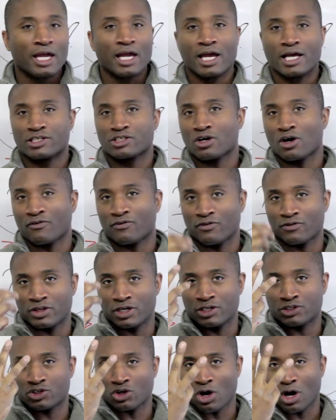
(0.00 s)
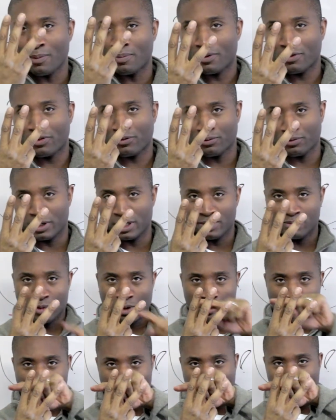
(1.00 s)
It's off of the top three
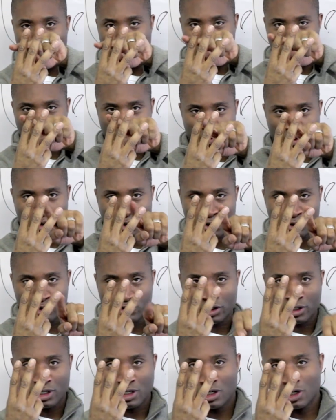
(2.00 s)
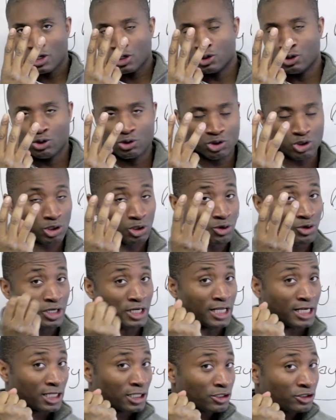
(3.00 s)
most important words you should learn
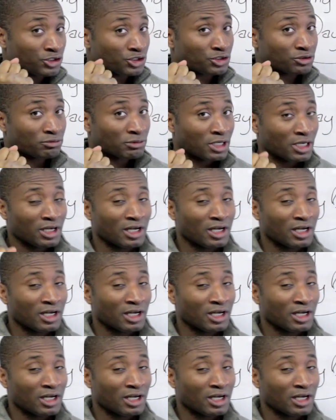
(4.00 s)
in English.